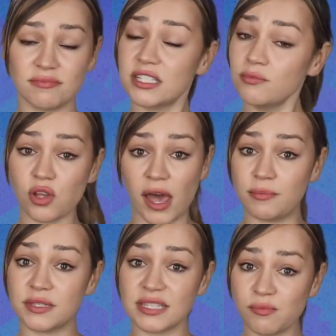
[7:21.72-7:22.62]

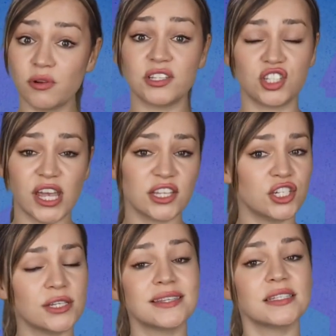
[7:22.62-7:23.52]
Sometimes the smallest
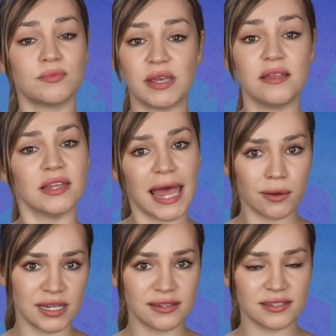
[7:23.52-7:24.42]
gestures speak the
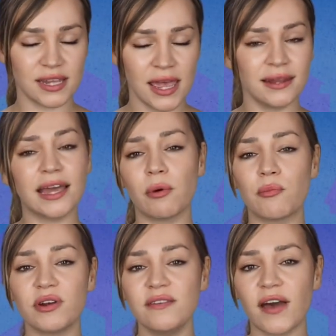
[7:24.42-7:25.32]
loudest. Now, a
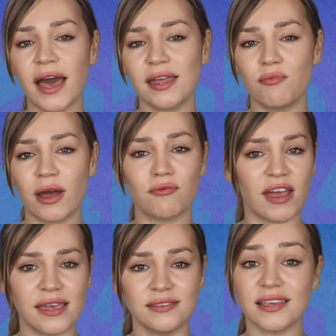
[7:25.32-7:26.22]
brief eyebrow
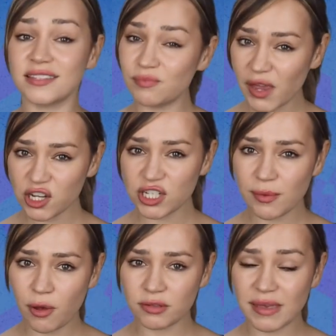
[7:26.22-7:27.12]
raise, especially
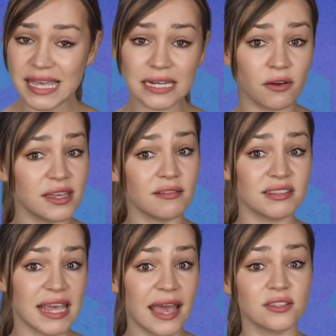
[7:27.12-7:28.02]
upon making eye
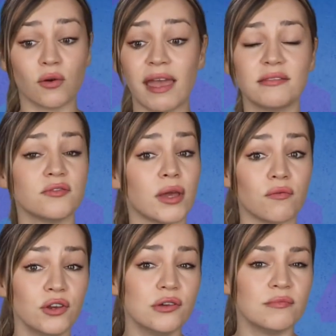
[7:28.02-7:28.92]
contact or entering a
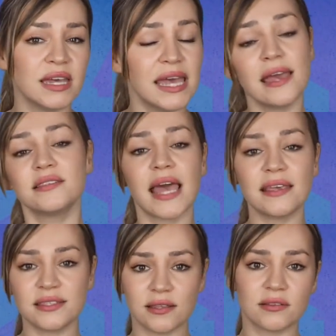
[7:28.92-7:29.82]
room, is
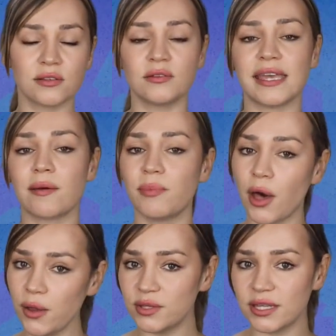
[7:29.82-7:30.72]
a subtle yet
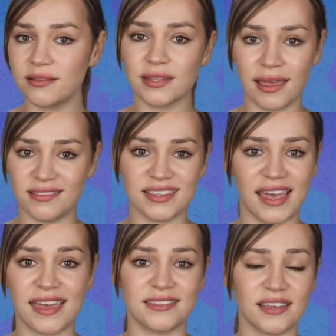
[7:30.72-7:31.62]
potent
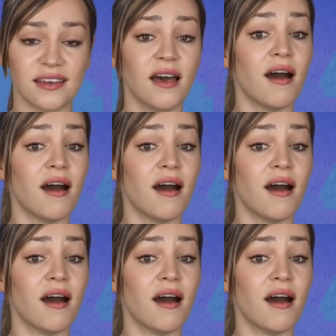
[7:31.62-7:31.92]
indicator